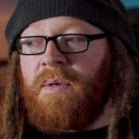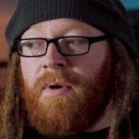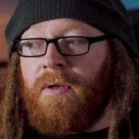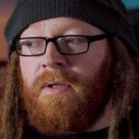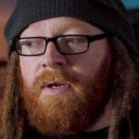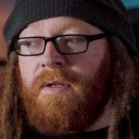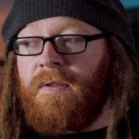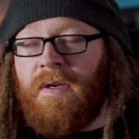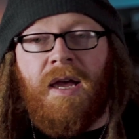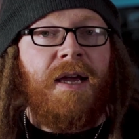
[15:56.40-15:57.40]
on your model
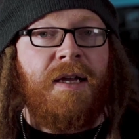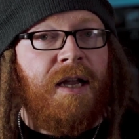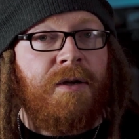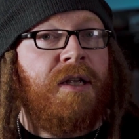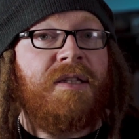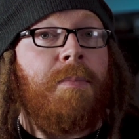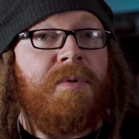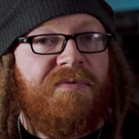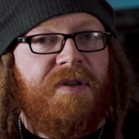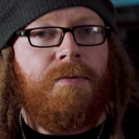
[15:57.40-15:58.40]
and think, hey, now that's
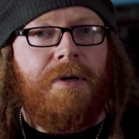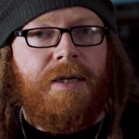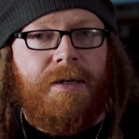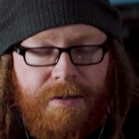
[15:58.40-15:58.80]
atmosphere, right?